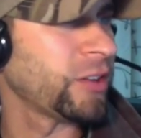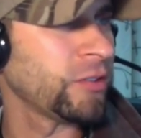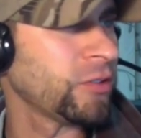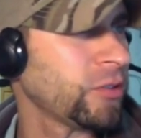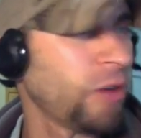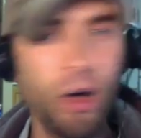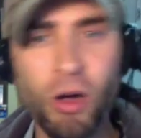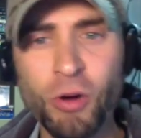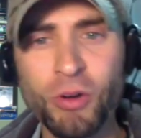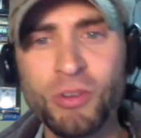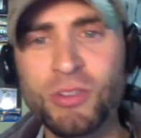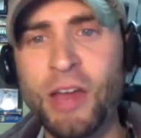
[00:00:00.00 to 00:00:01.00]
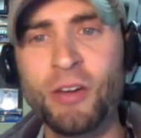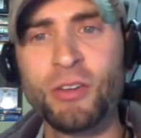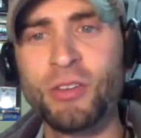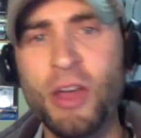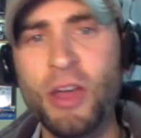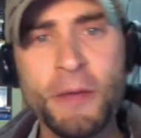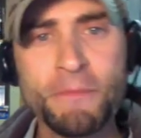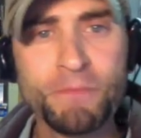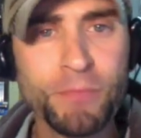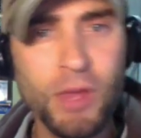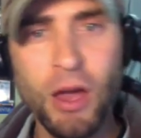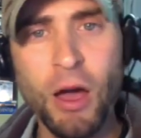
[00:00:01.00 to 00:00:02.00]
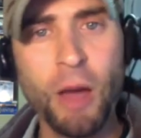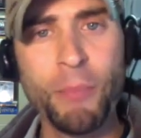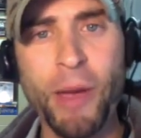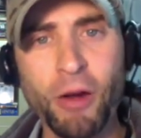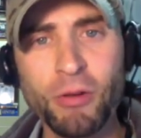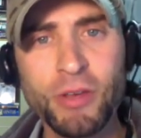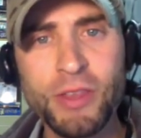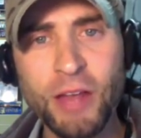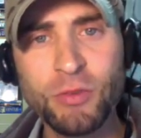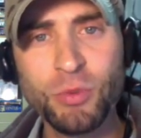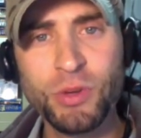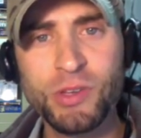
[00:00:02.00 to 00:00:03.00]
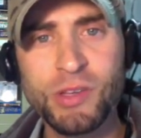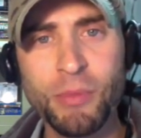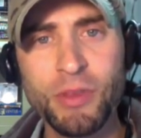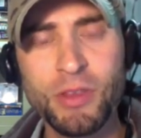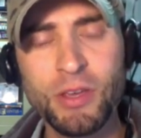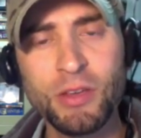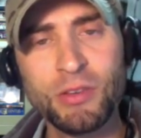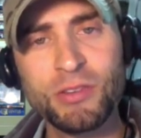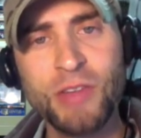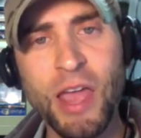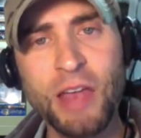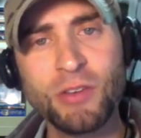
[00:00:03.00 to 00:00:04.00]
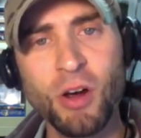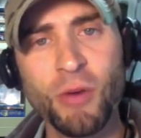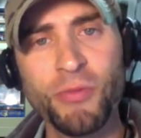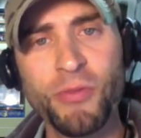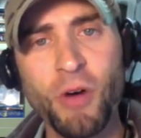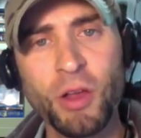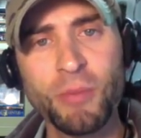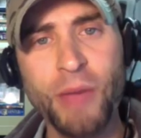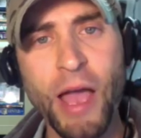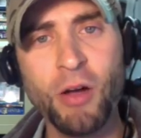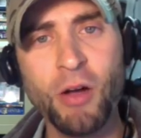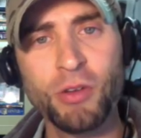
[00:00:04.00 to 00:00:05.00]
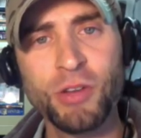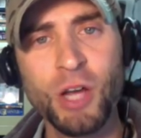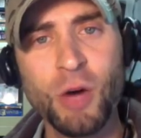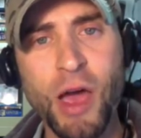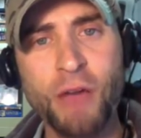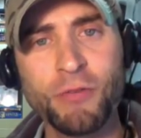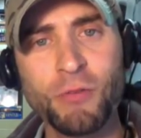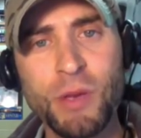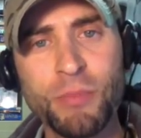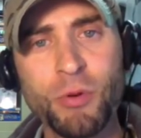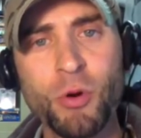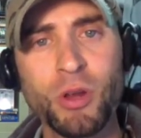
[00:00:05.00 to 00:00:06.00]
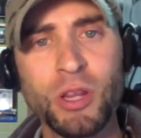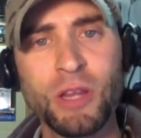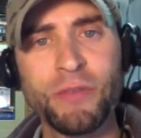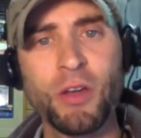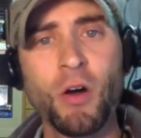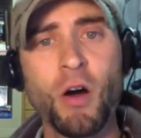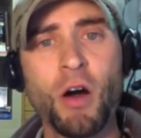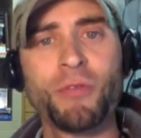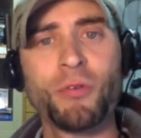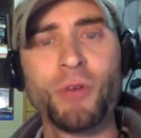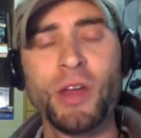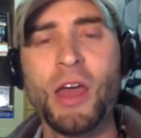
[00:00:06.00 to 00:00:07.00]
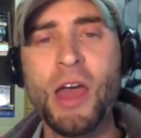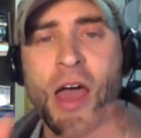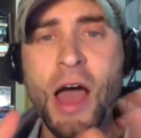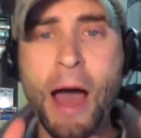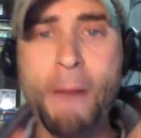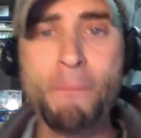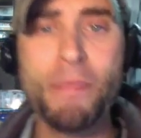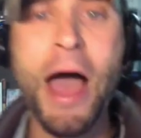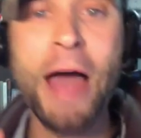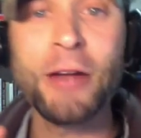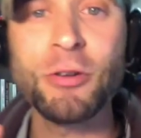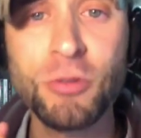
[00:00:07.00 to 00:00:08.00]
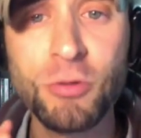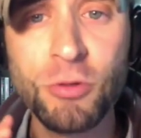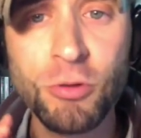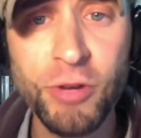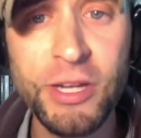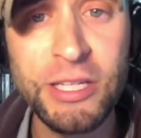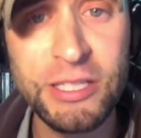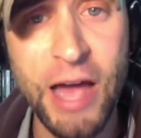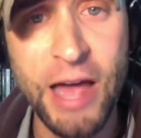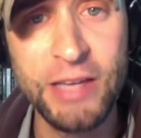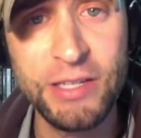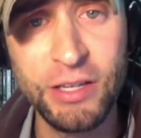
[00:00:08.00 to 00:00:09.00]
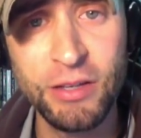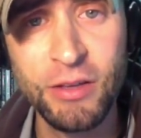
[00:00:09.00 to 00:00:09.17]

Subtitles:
Law or Standards. Apparently, that's what some of these states are falling back on to go after people who are living off-grid. I'm not criticizing